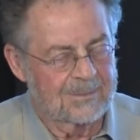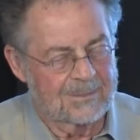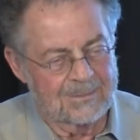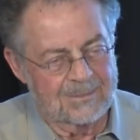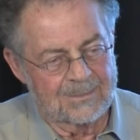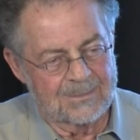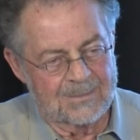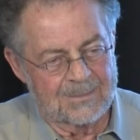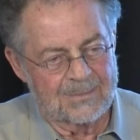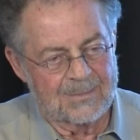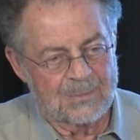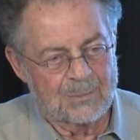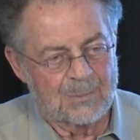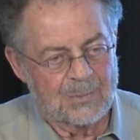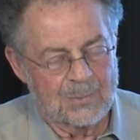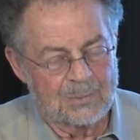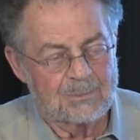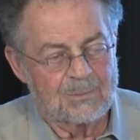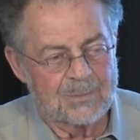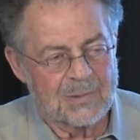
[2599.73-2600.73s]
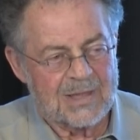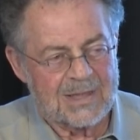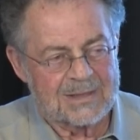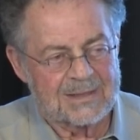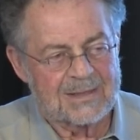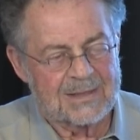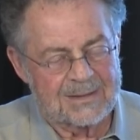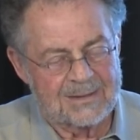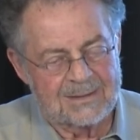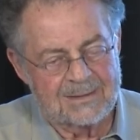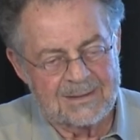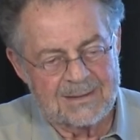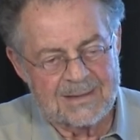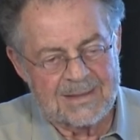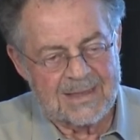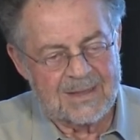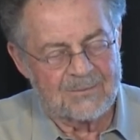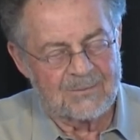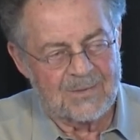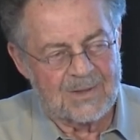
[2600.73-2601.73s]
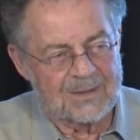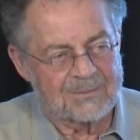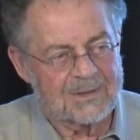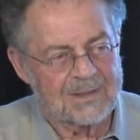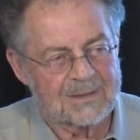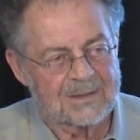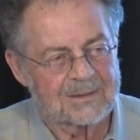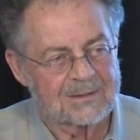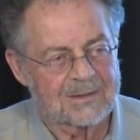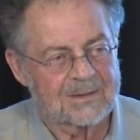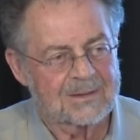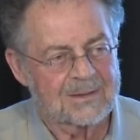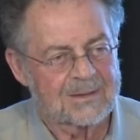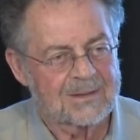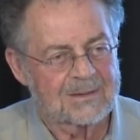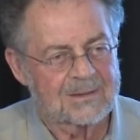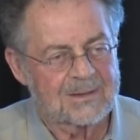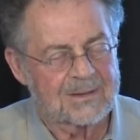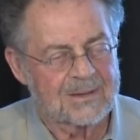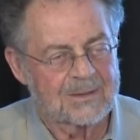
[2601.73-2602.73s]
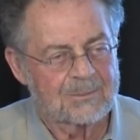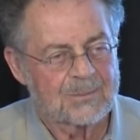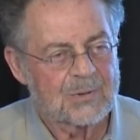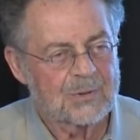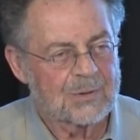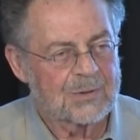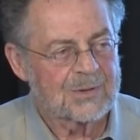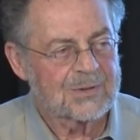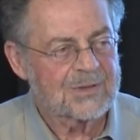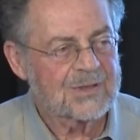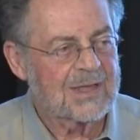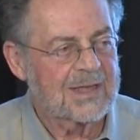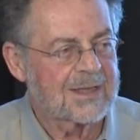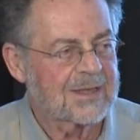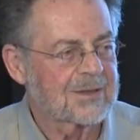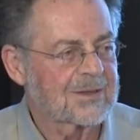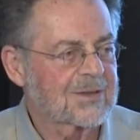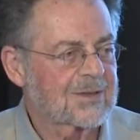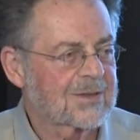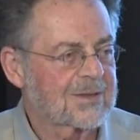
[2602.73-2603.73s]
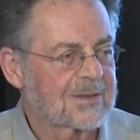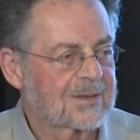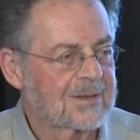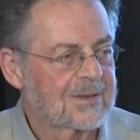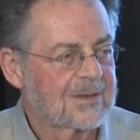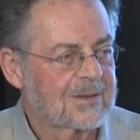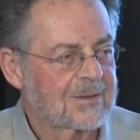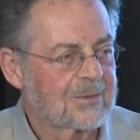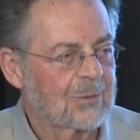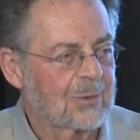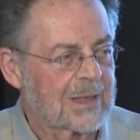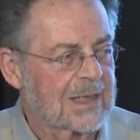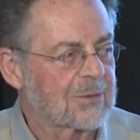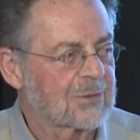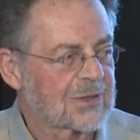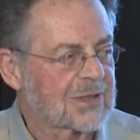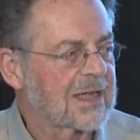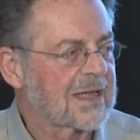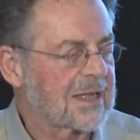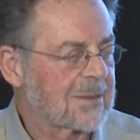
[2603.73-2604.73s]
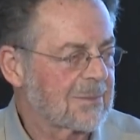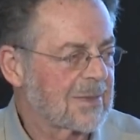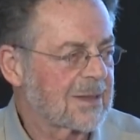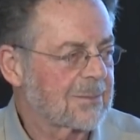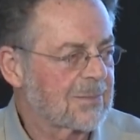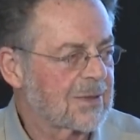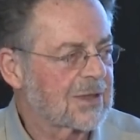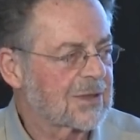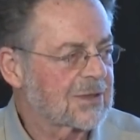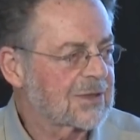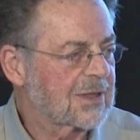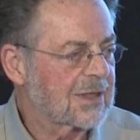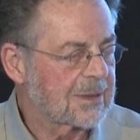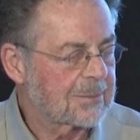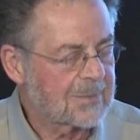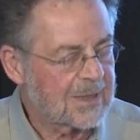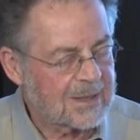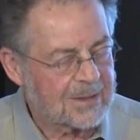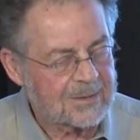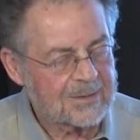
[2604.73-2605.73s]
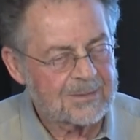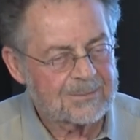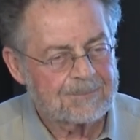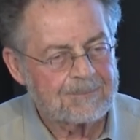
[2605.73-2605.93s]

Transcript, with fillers: but I did get involved in computer science while I was getting my PhD in math.